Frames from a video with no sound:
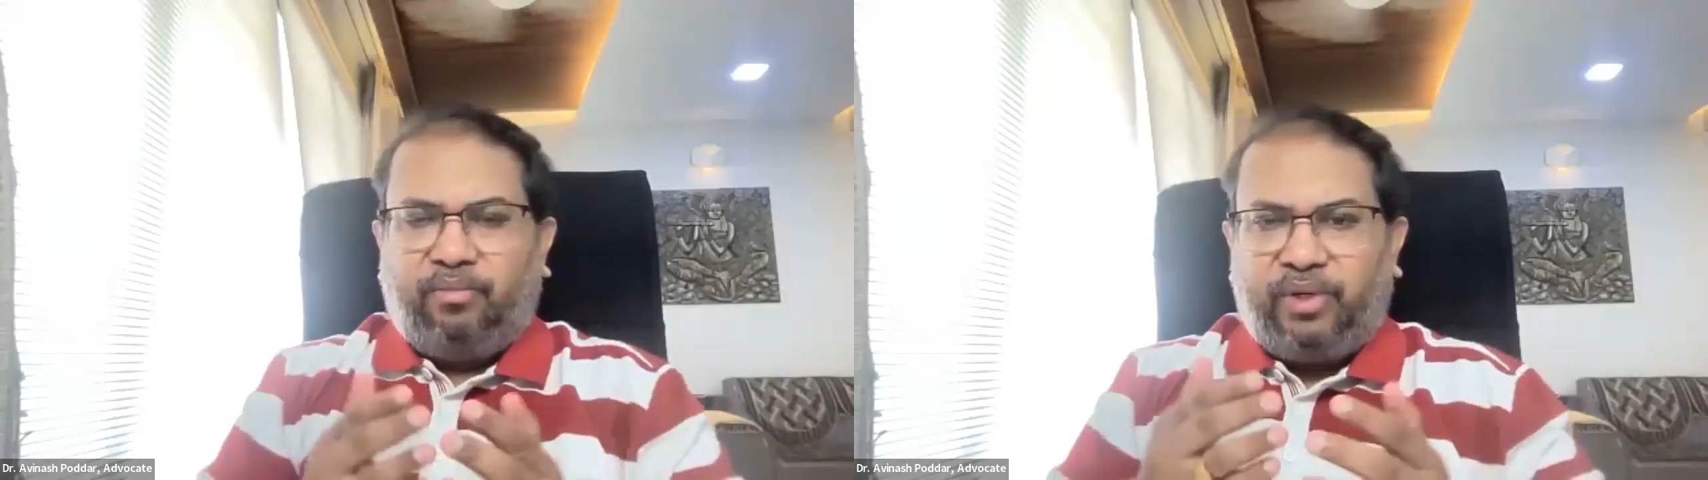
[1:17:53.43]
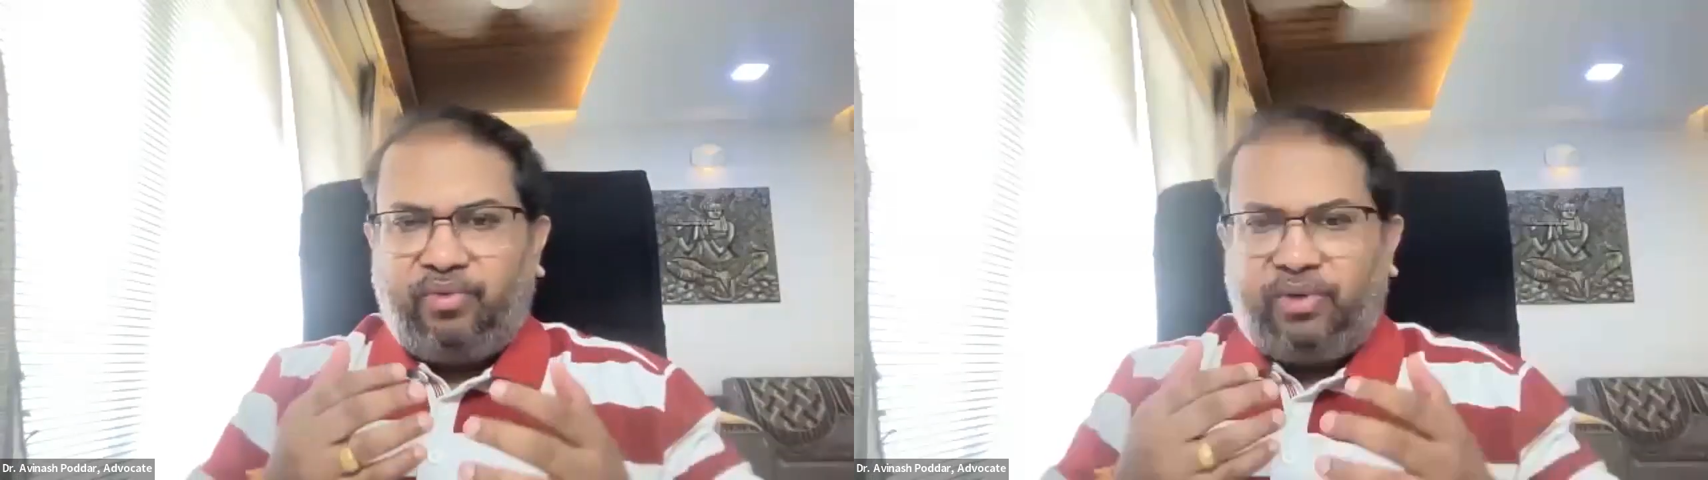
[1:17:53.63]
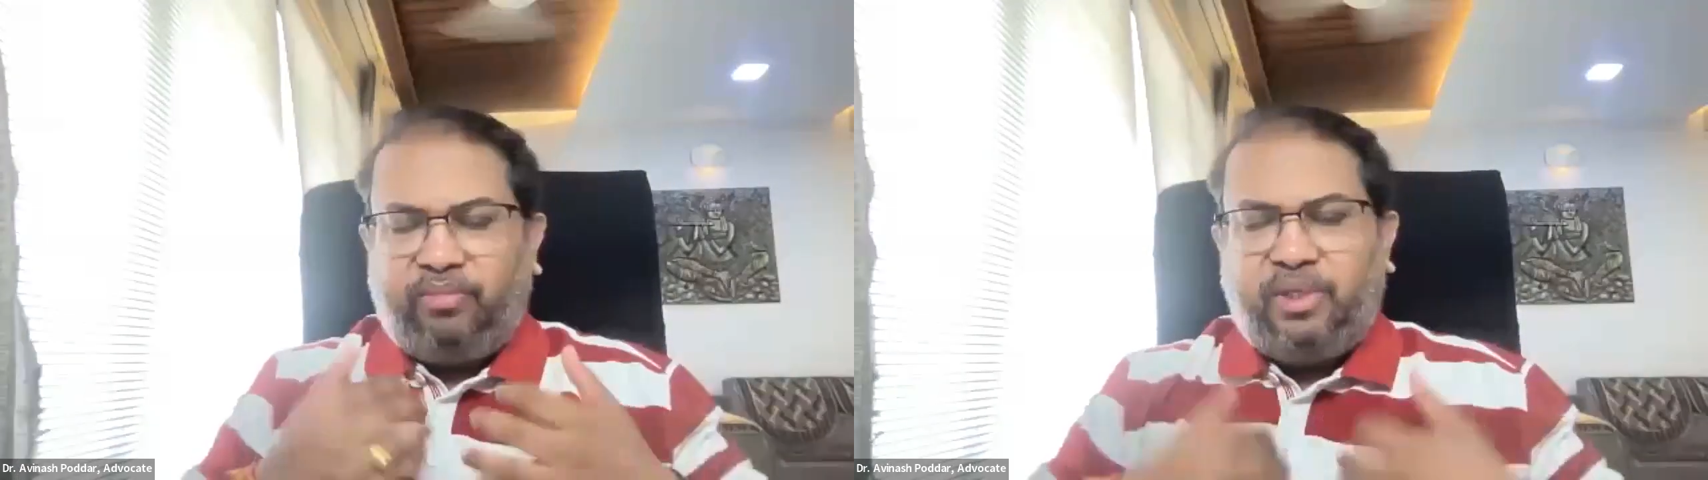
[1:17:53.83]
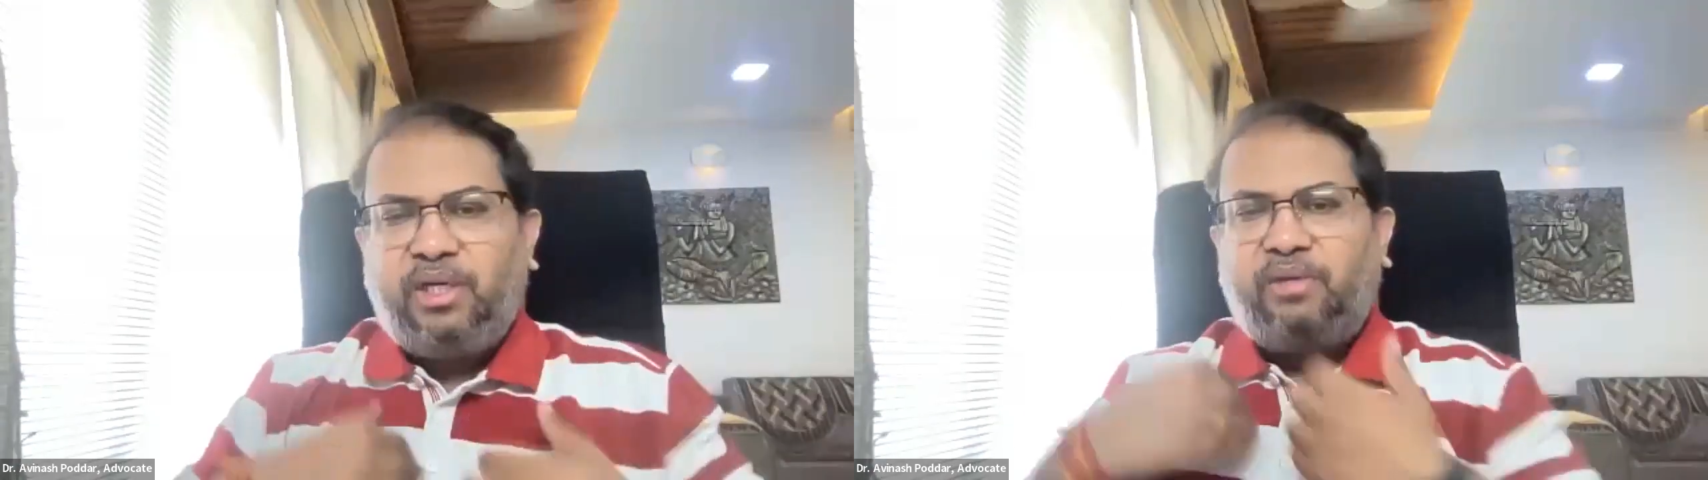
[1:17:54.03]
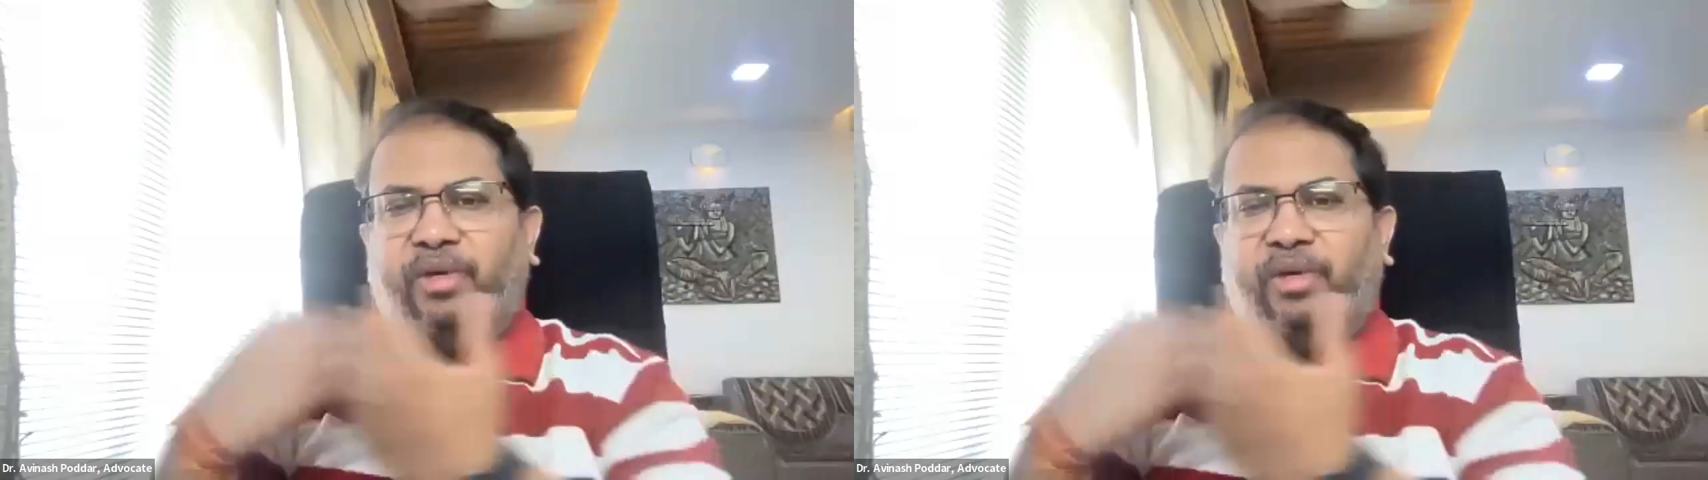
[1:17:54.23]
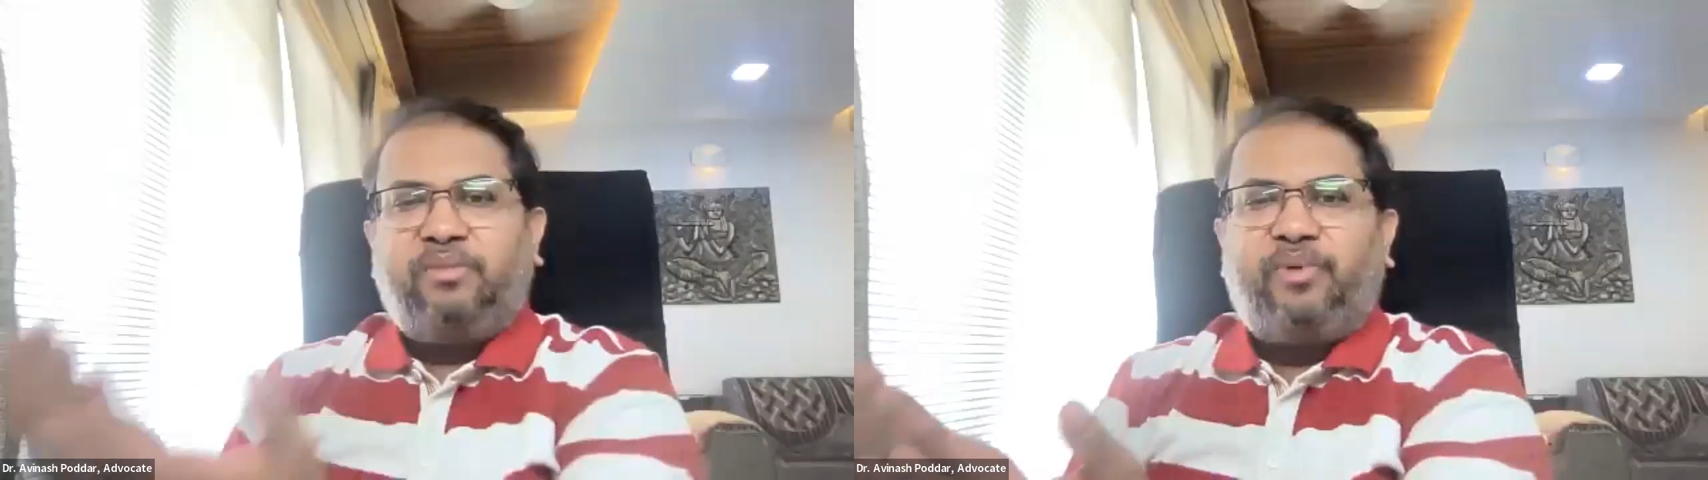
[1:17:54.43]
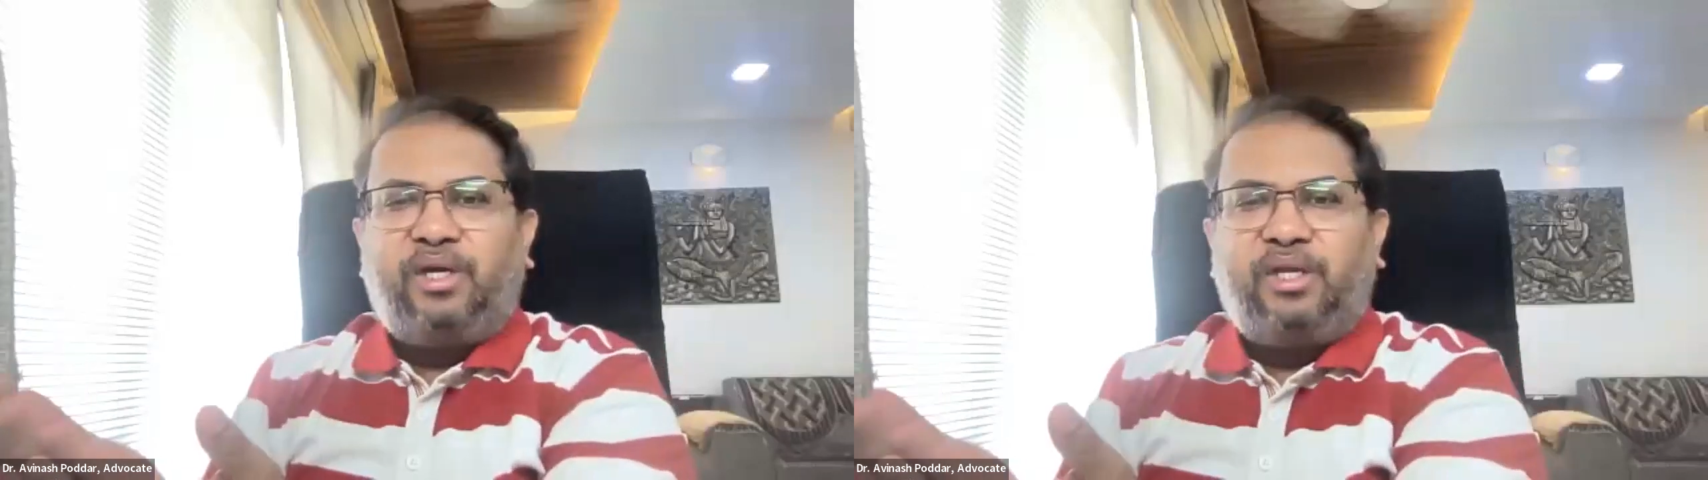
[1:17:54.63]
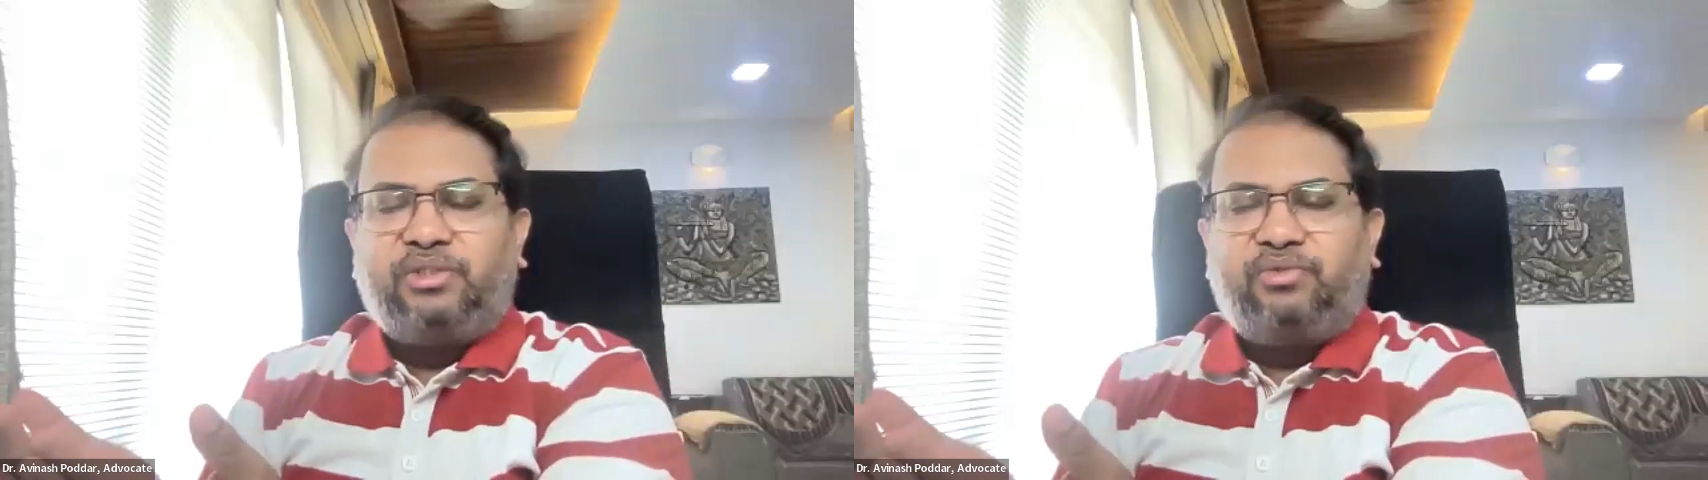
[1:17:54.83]
between me and my
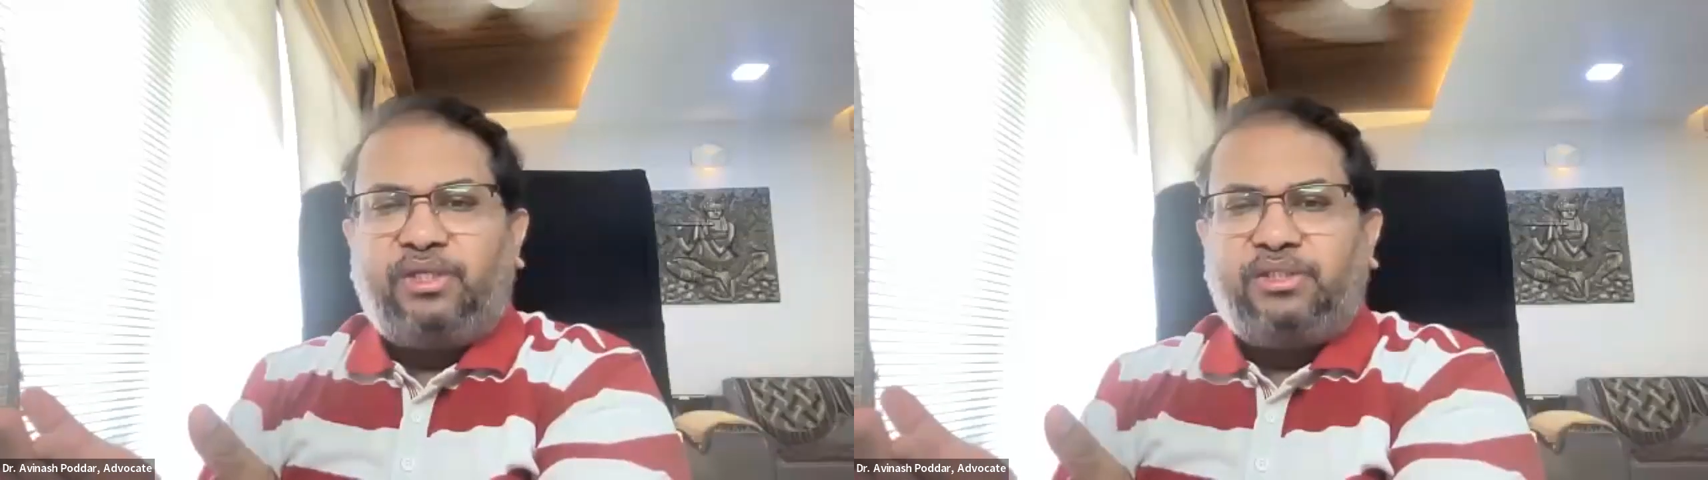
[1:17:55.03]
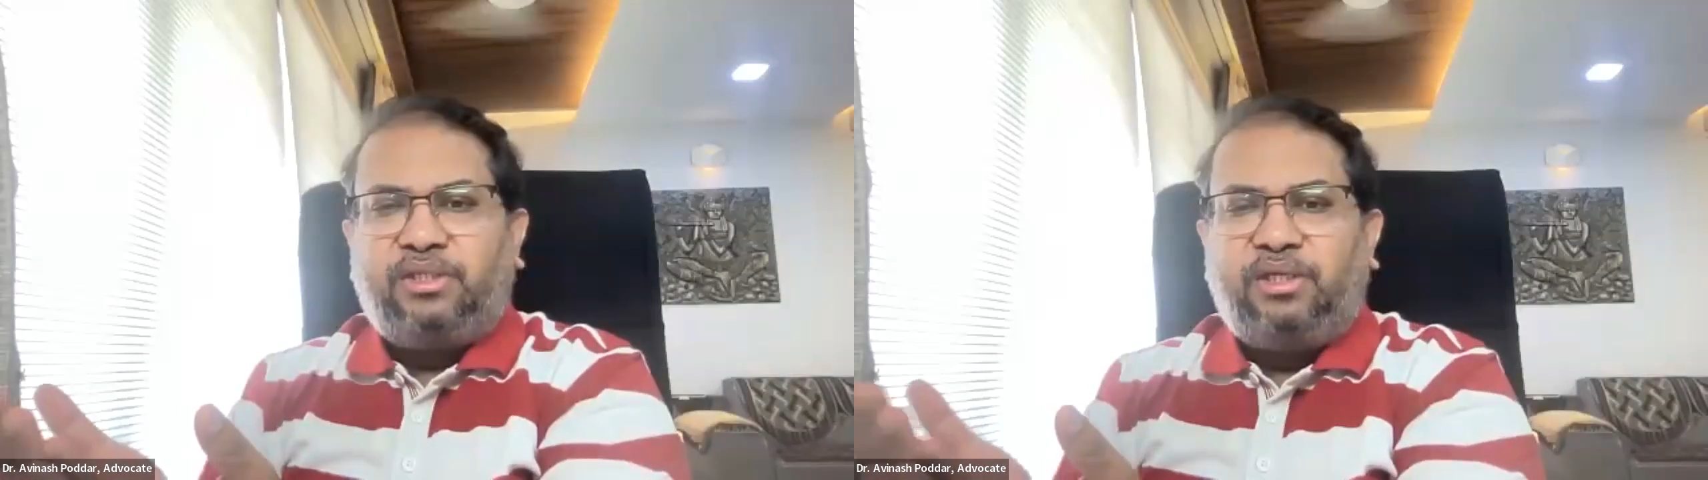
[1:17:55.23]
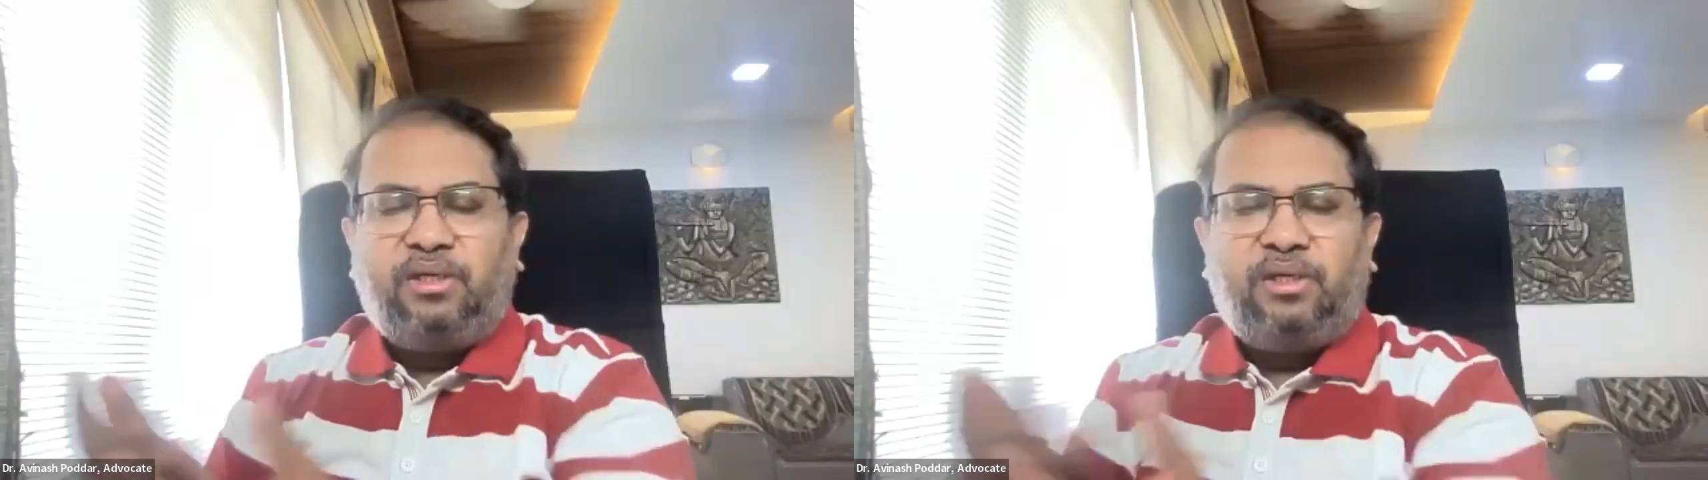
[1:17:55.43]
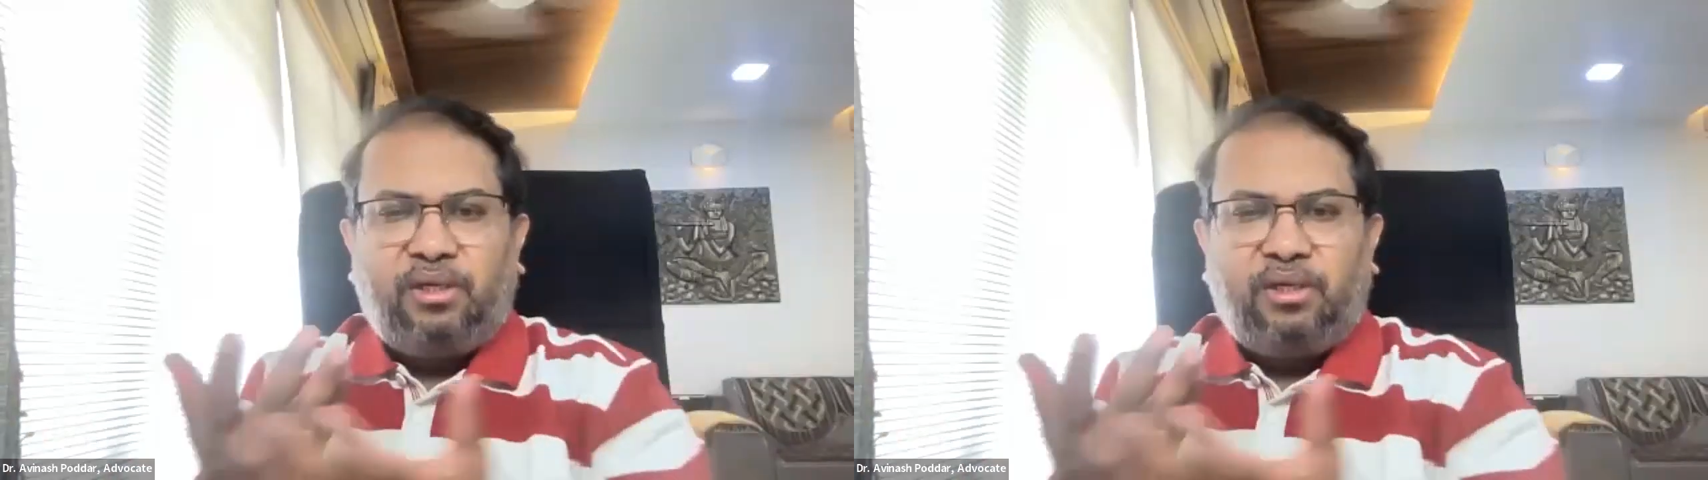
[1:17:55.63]
supplier XYZ.